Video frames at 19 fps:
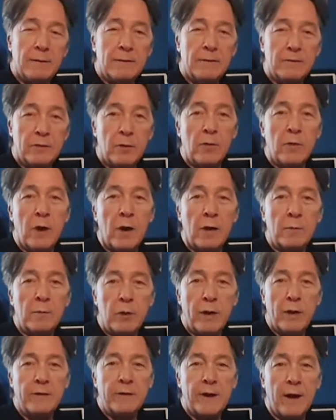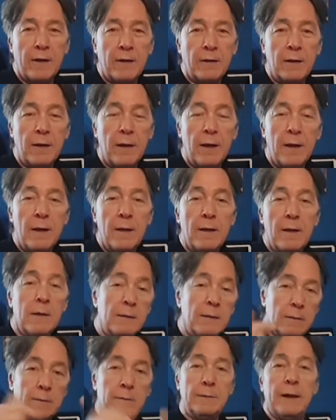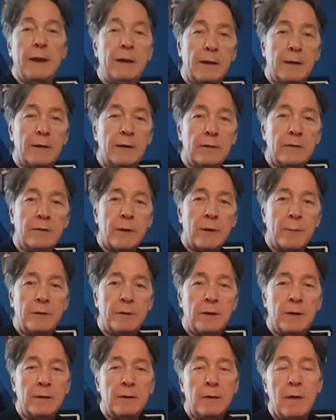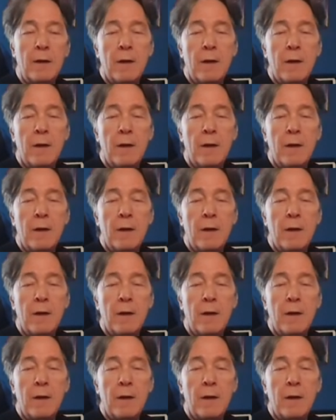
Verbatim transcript: Stoneheart Bread channel, link in the description